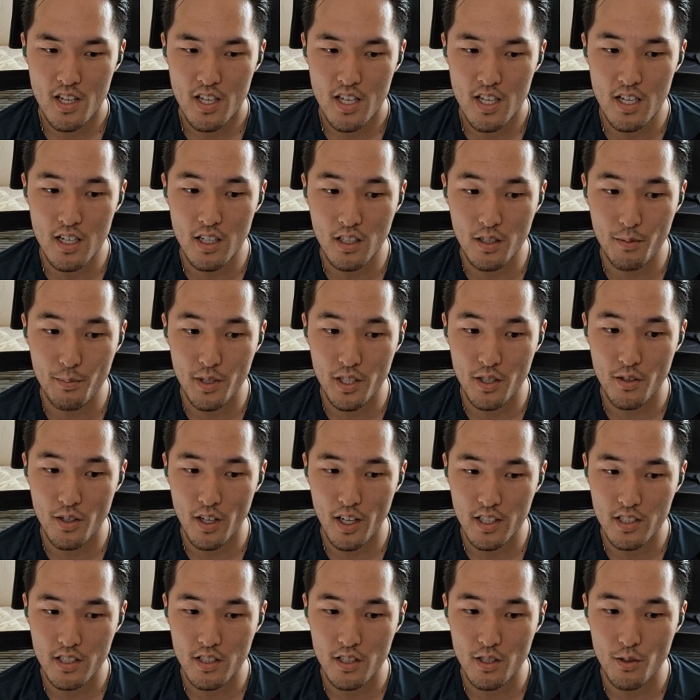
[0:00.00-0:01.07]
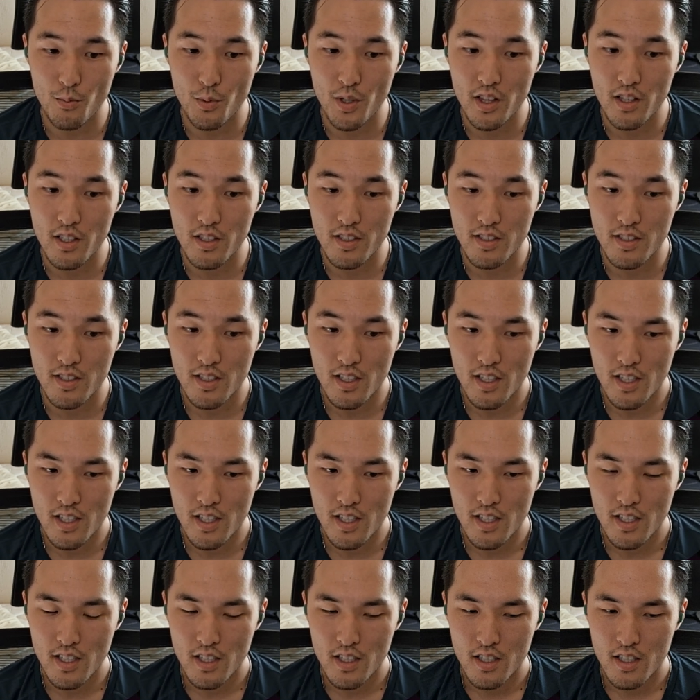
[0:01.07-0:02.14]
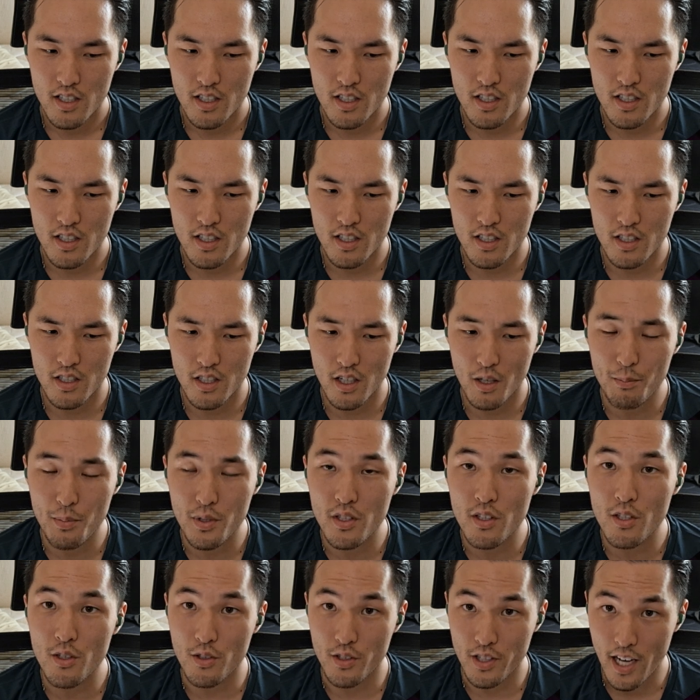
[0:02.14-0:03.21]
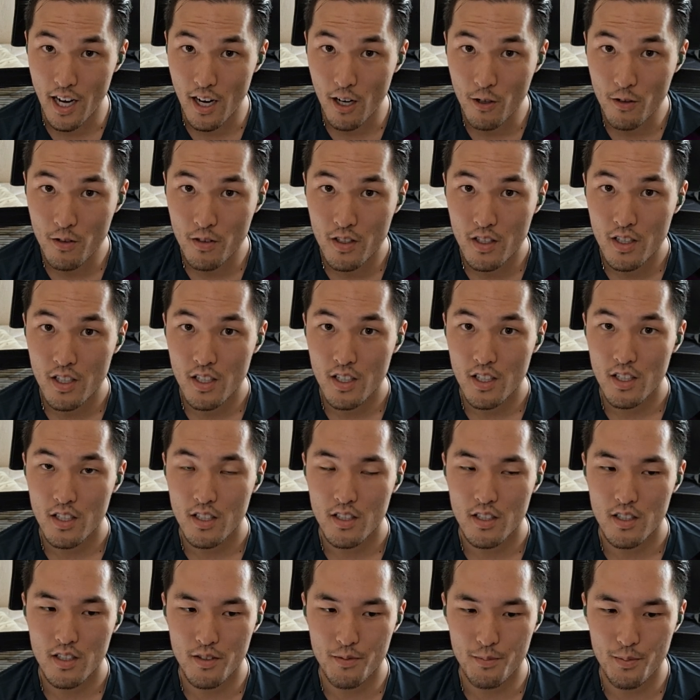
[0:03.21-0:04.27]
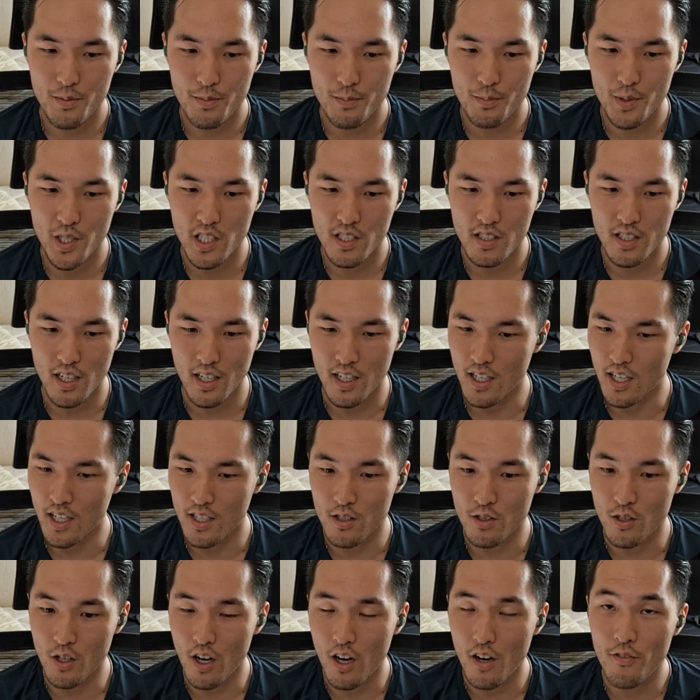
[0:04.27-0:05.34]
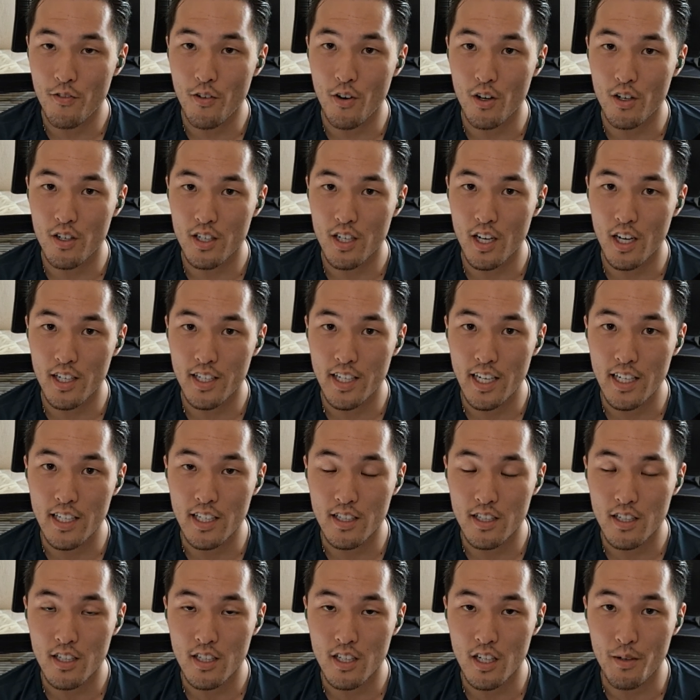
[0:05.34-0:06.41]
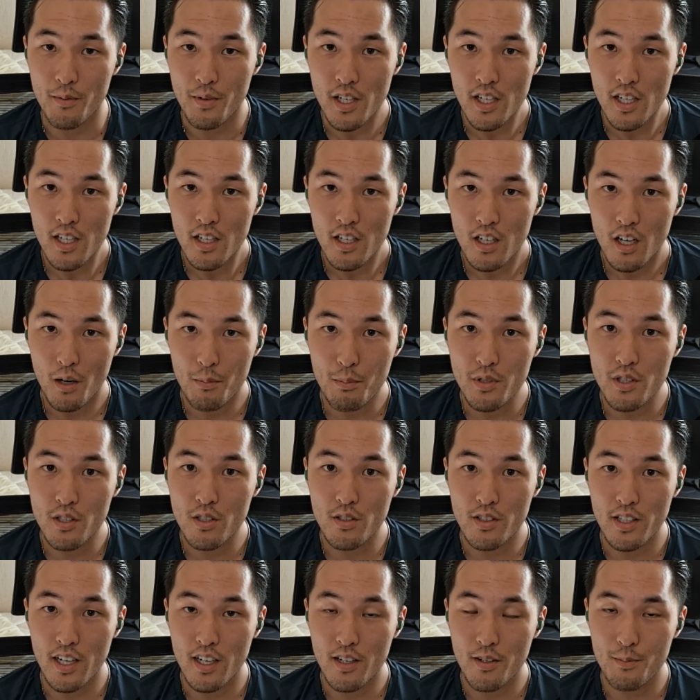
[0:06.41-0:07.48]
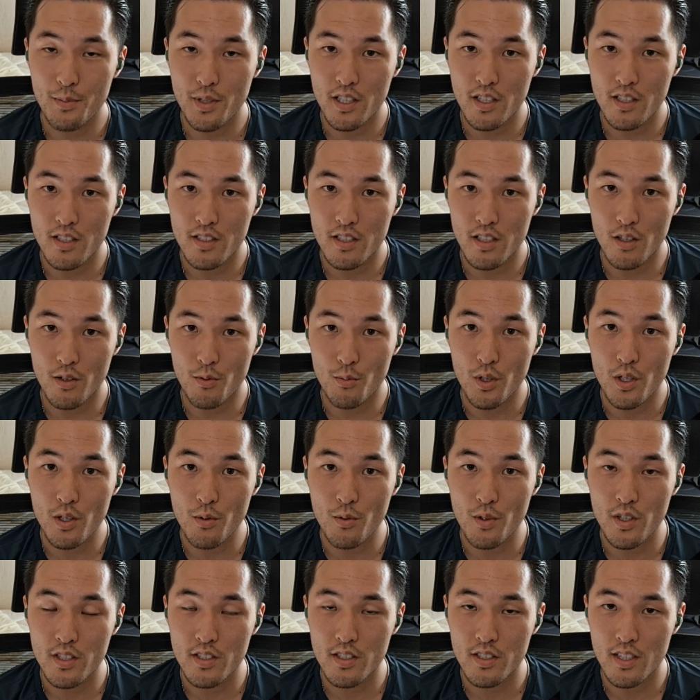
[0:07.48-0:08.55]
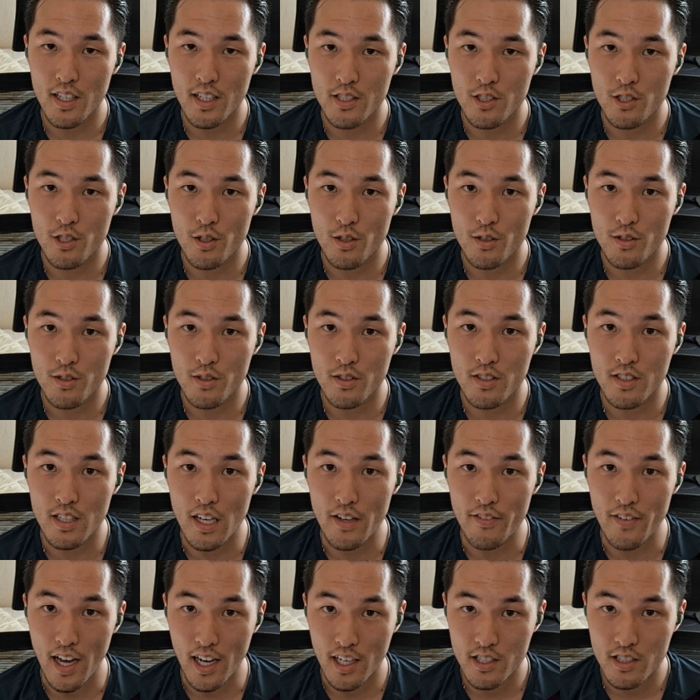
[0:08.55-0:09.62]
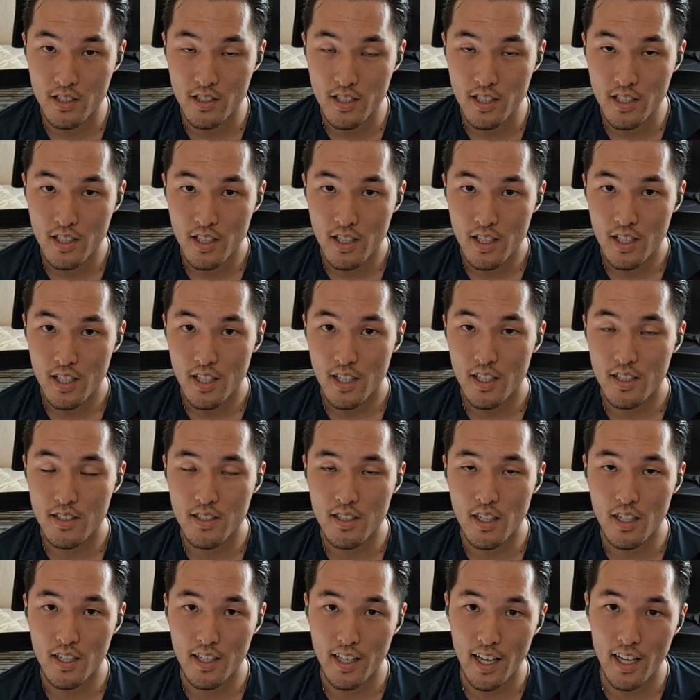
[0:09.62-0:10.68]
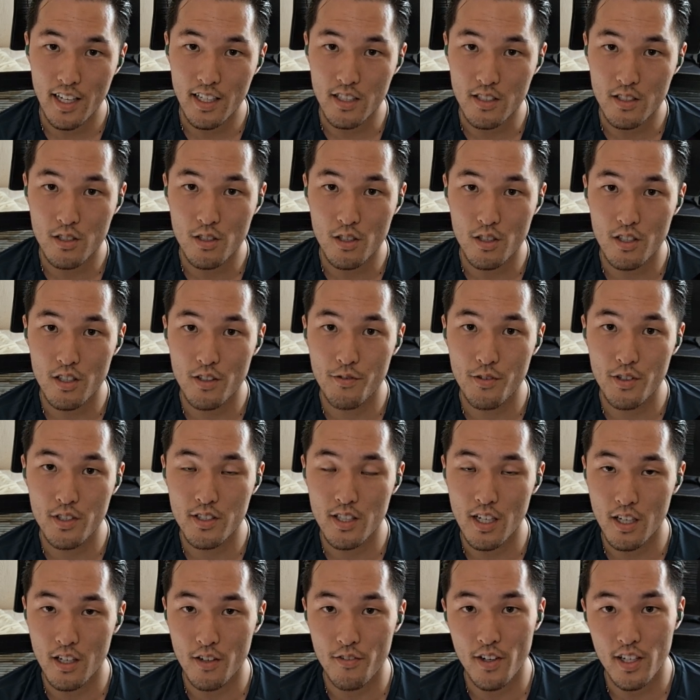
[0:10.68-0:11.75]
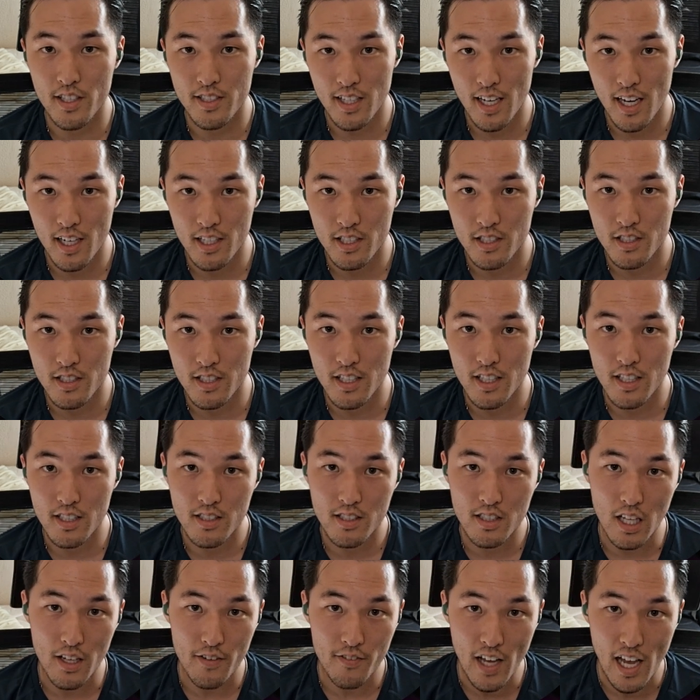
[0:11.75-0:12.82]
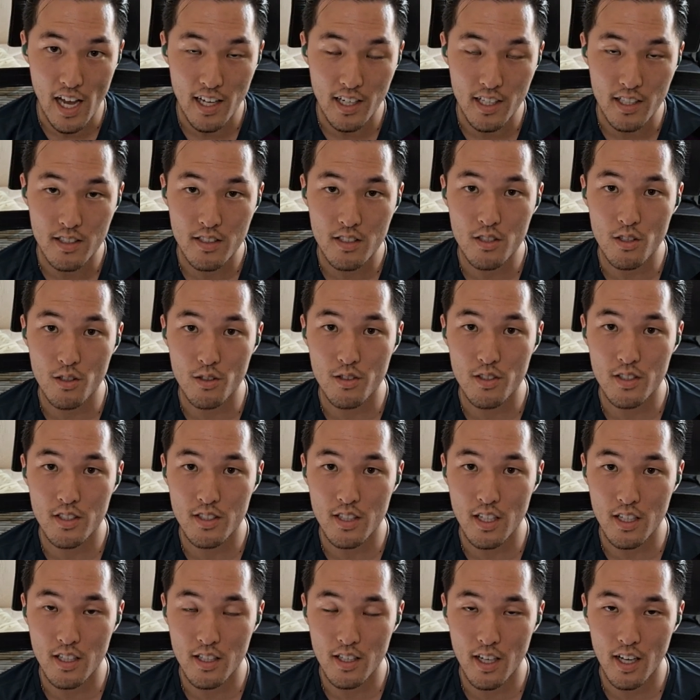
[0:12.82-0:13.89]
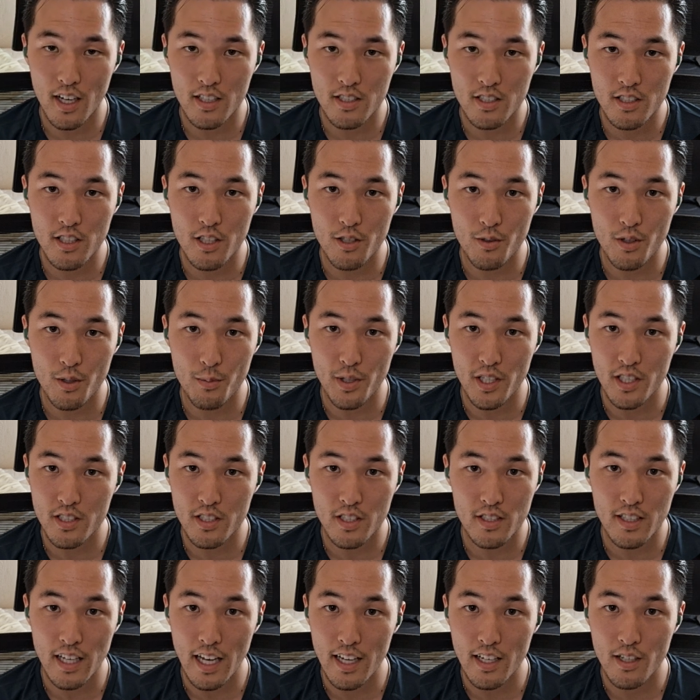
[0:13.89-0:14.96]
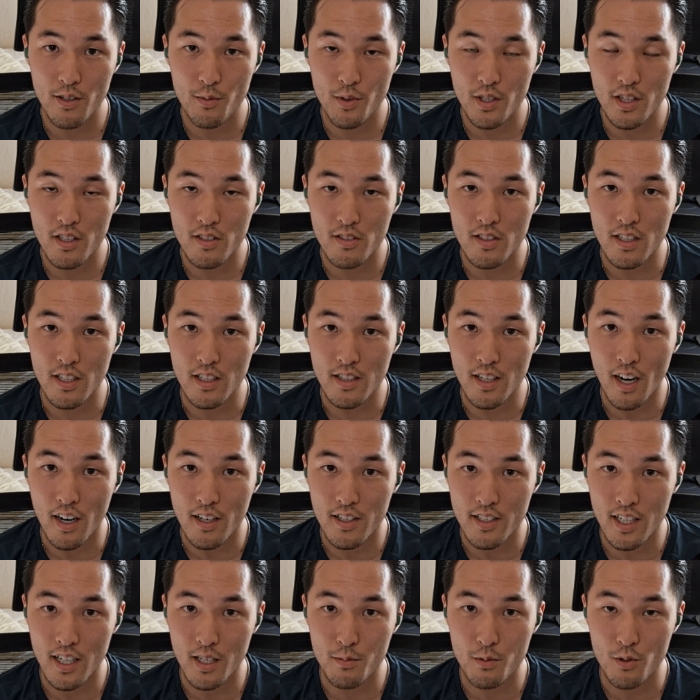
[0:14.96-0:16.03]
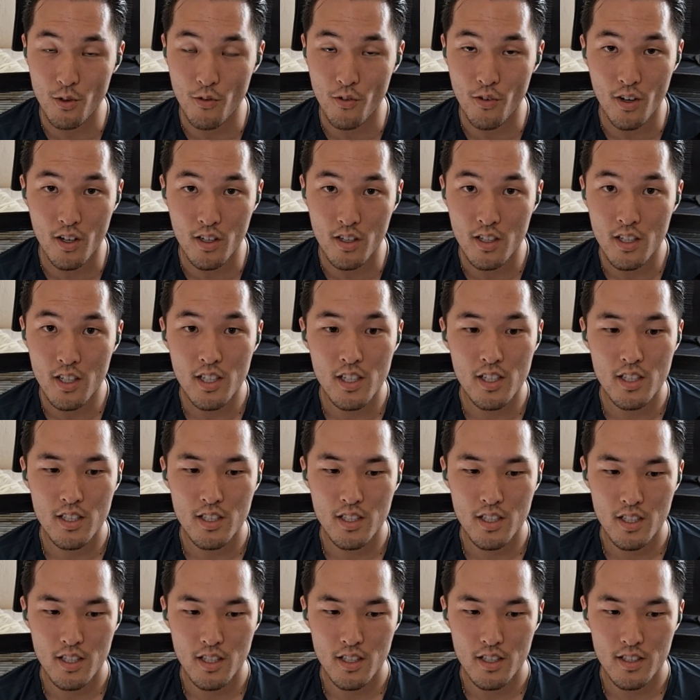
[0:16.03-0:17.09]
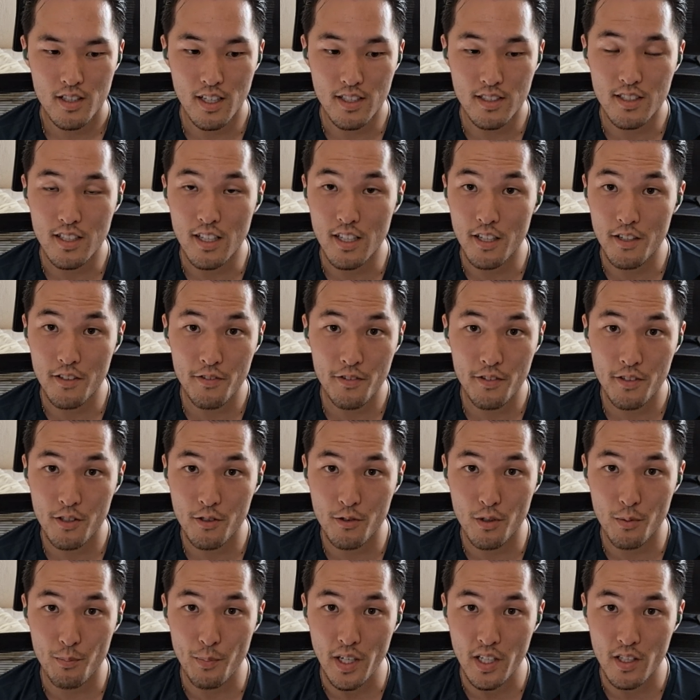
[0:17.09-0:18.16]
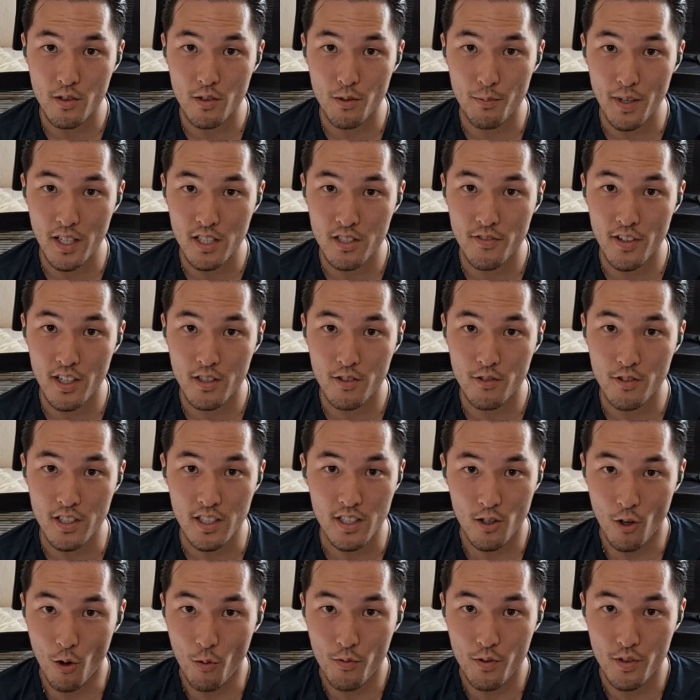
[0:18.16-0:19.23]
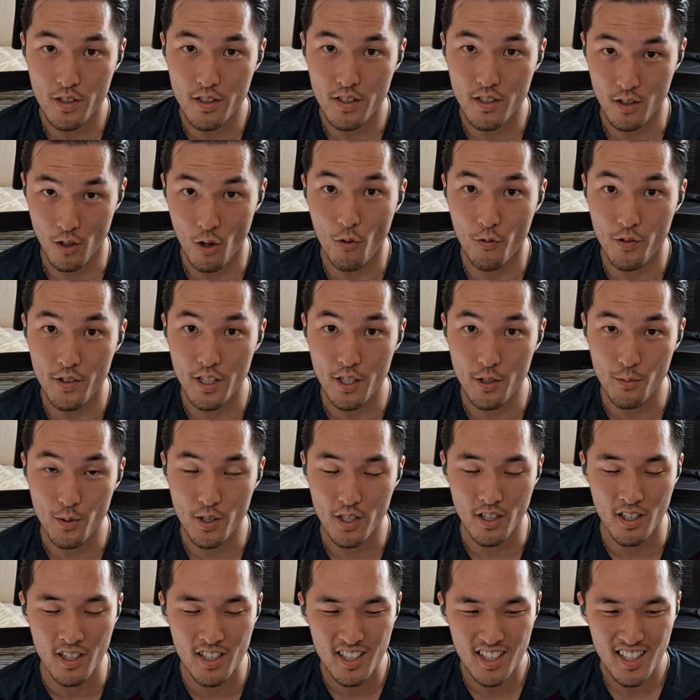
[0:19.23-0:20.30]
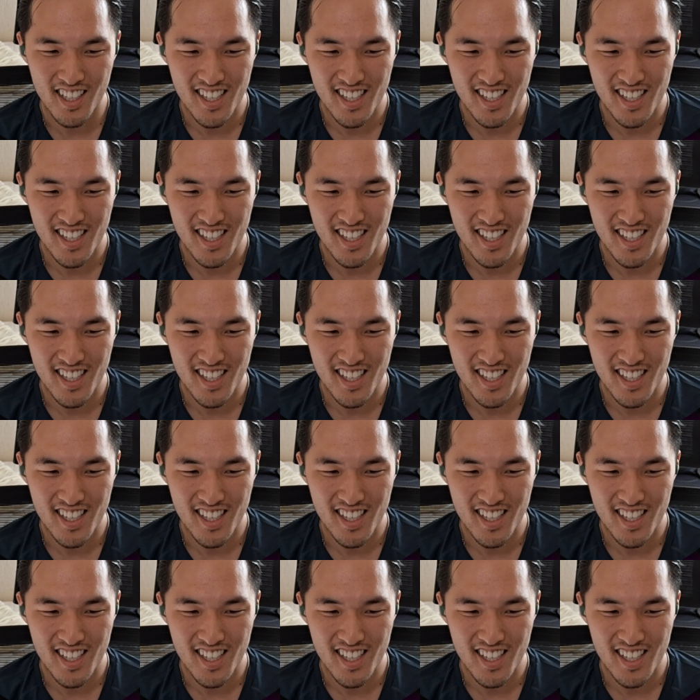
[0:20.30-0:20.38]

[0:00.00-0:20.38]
he could have been actually with us up until now, because I don't know how far Kaden can come. Up until now, because we're the ones that chose to save Ashley instead of Kaden. So if we sacrifice Ashley and save Kaden, so instead of Ashley, it would have been just Kaden with us the entire time so far. That's if he would make it through Mass Effect 3. Hopefully he will.